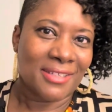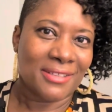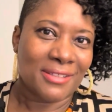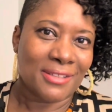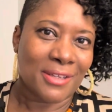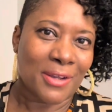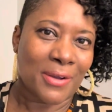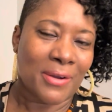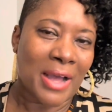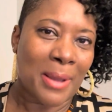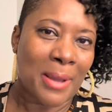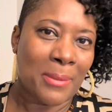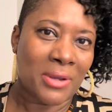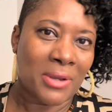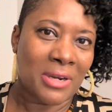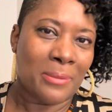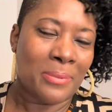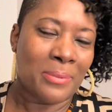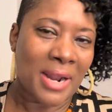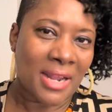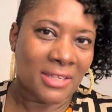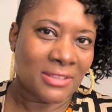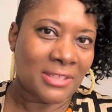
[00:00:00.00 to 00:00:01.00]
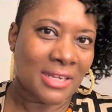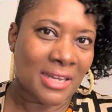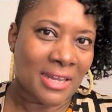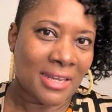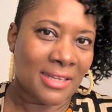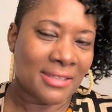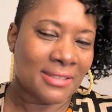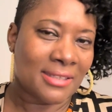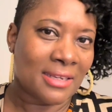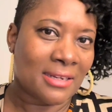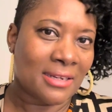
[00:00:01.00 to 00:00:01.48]
So, I'm going to
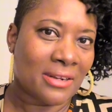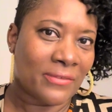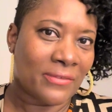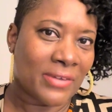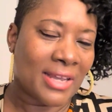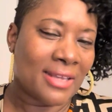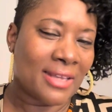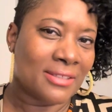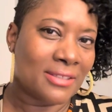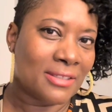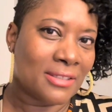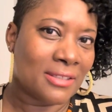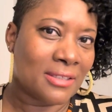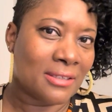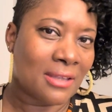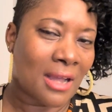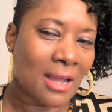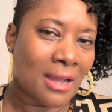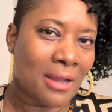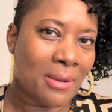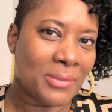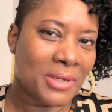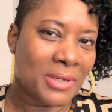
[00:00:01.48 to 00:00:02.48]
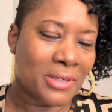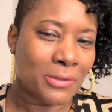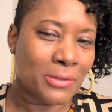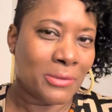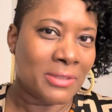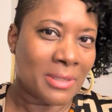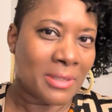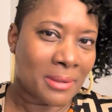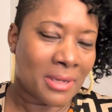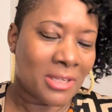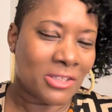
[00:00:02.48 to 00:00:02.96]
apologize in advance um, they're
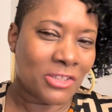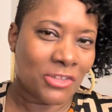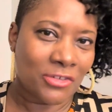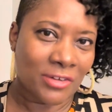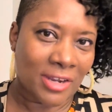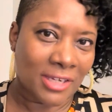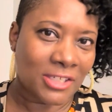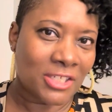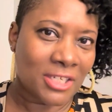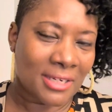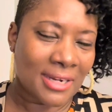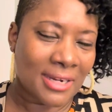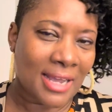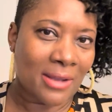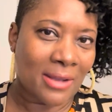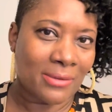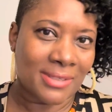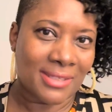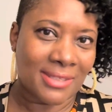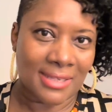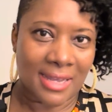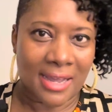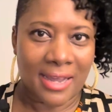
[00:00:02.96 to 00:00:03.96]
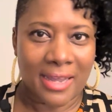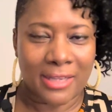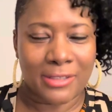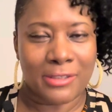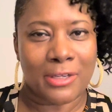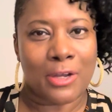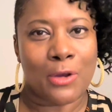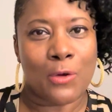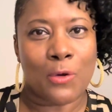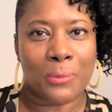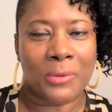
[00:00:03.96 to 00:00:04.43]
doing some construction outside,
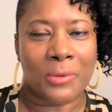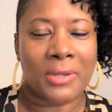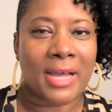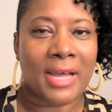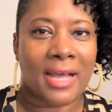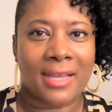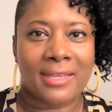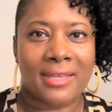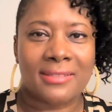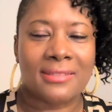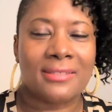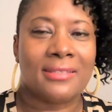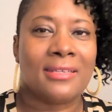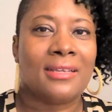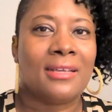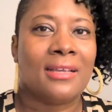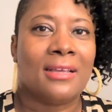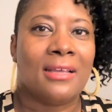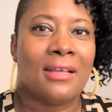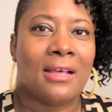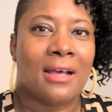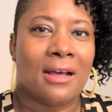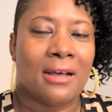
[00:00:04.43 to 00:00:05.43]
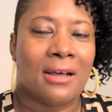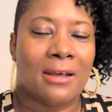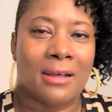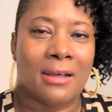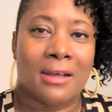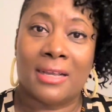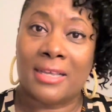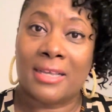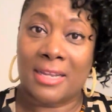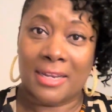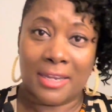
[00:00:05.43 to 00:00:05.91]
so I hope you guys
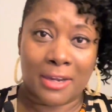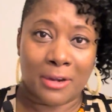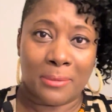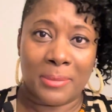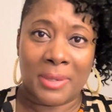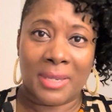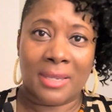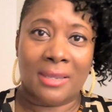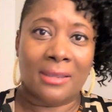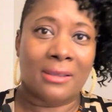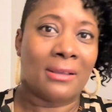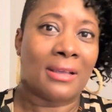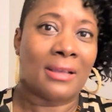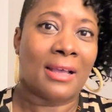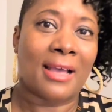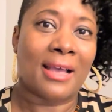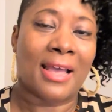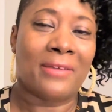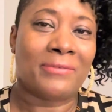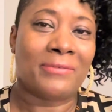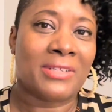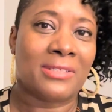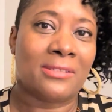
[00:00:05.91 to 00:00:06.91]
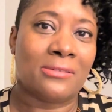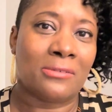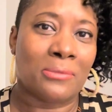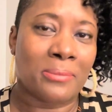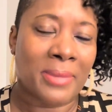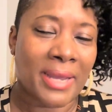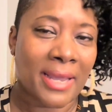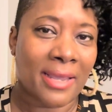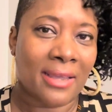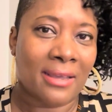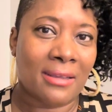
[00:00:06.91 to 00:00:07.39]
uh, can hear me. I have this little
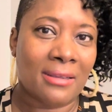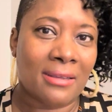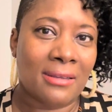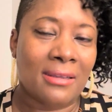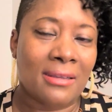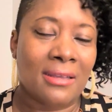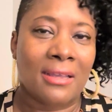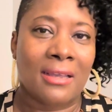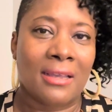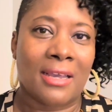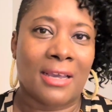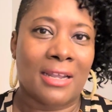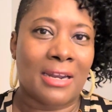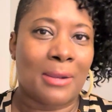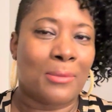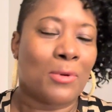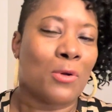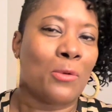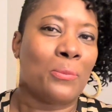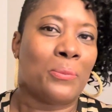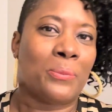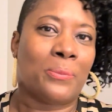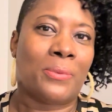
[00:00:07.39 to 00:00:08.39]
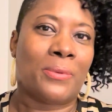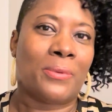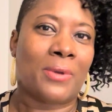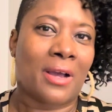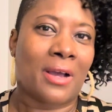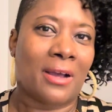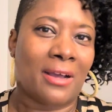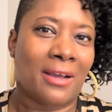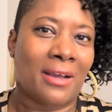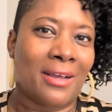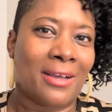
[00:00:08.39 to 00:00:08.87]
mic, and I hope
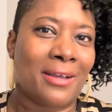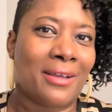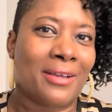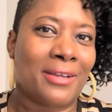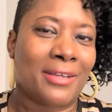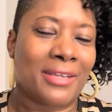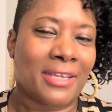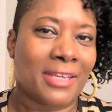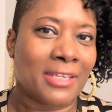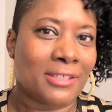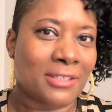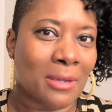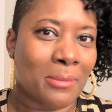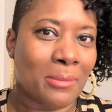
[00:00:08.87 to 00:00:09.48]
uh, it's